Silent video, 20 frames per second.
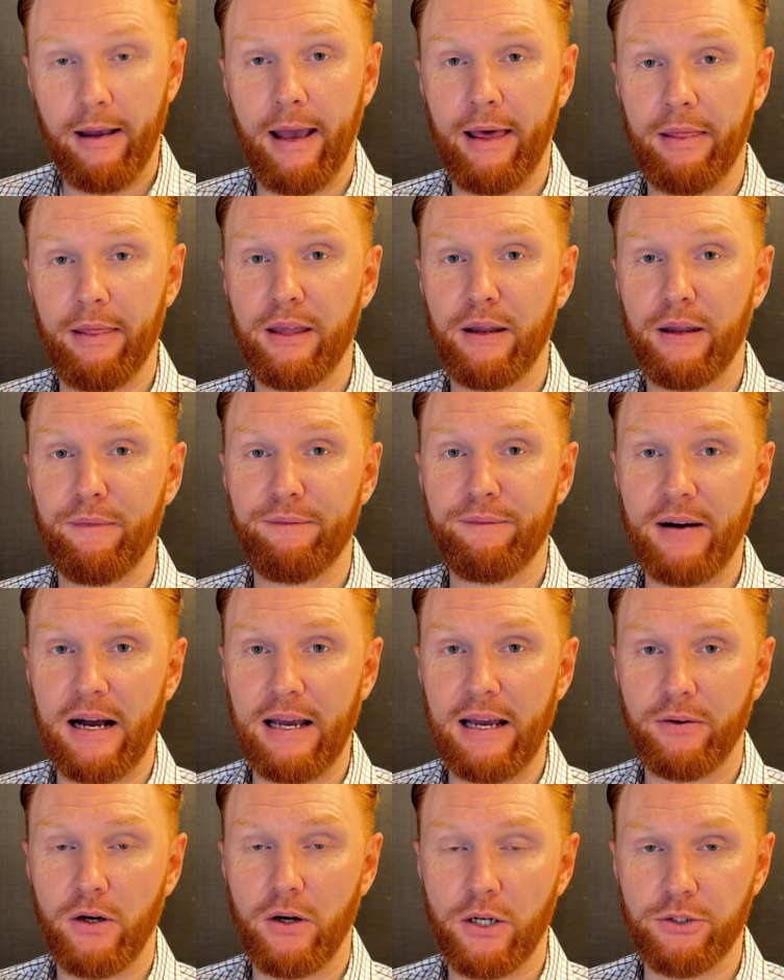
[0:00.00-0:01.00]
and then
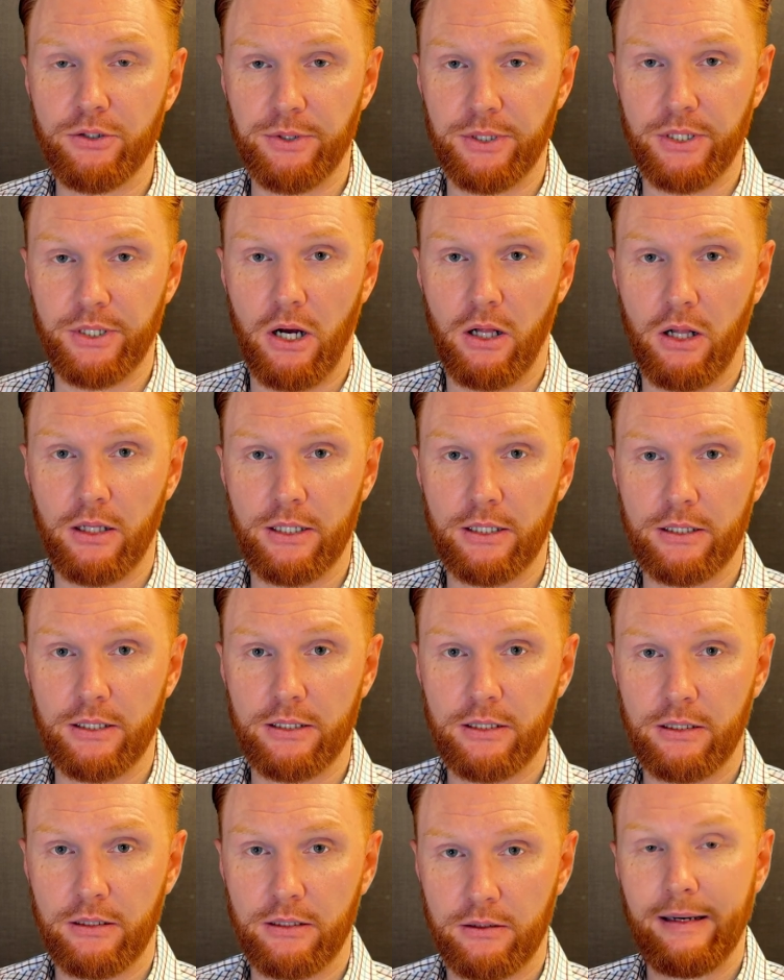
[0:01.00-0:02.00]

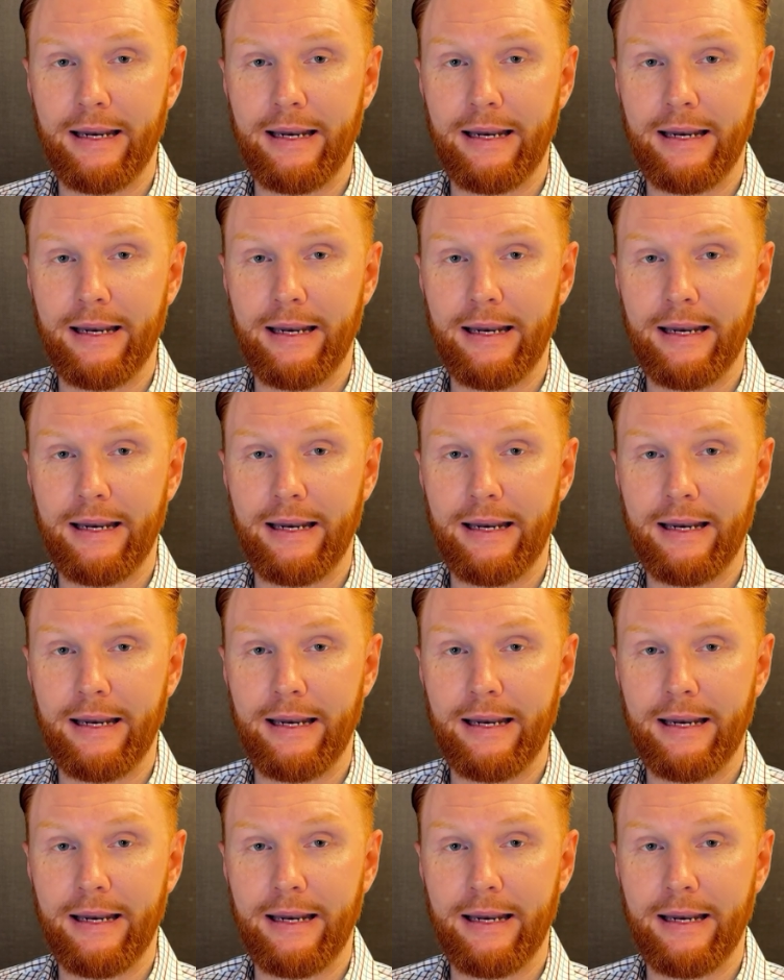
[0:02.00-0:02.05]
$500.